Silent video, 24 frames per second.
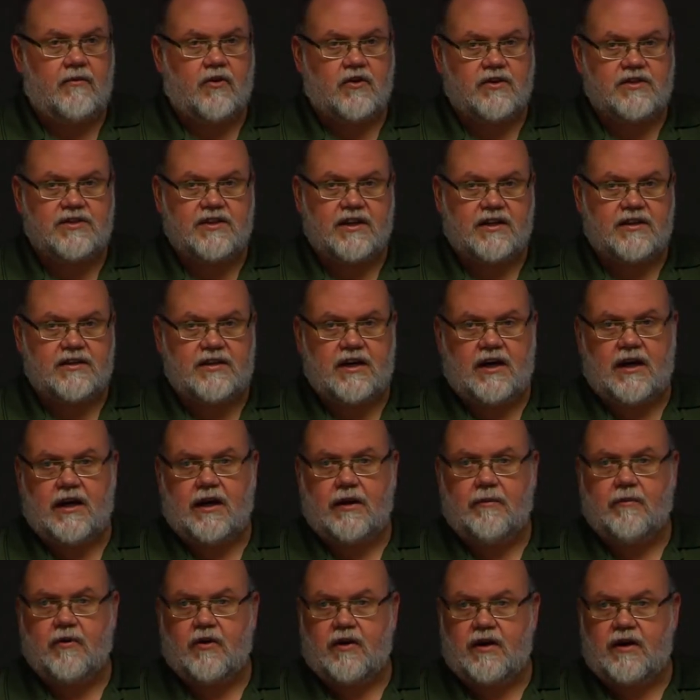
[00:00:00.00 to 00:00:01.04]
or sick
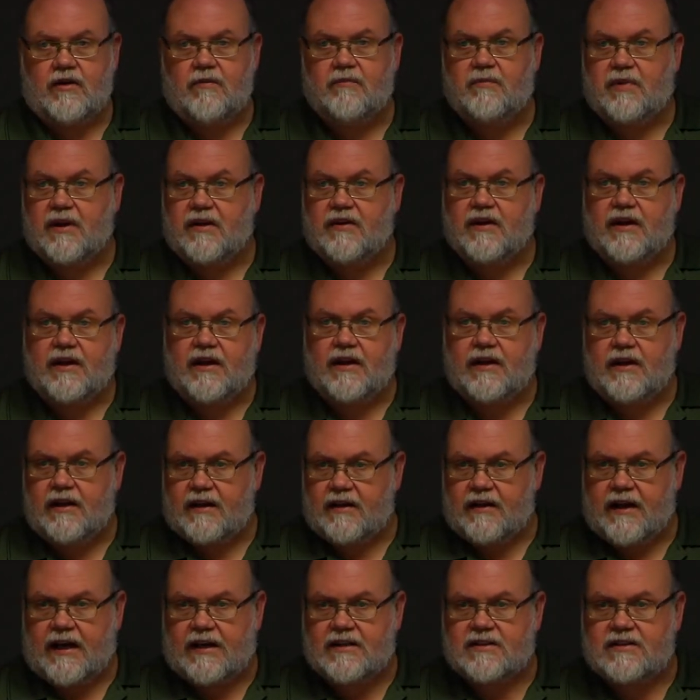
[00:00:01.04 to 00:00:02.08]
time or building any
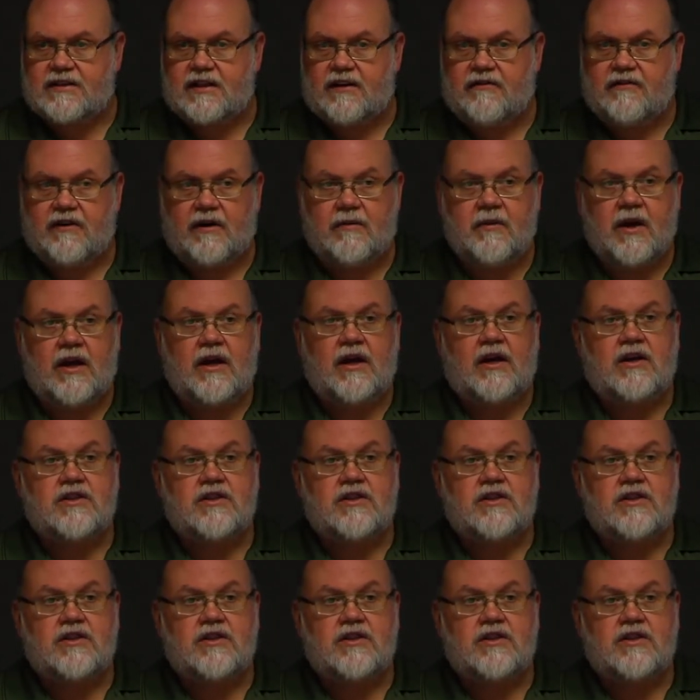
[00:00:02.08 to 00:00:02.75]
of that stuff up.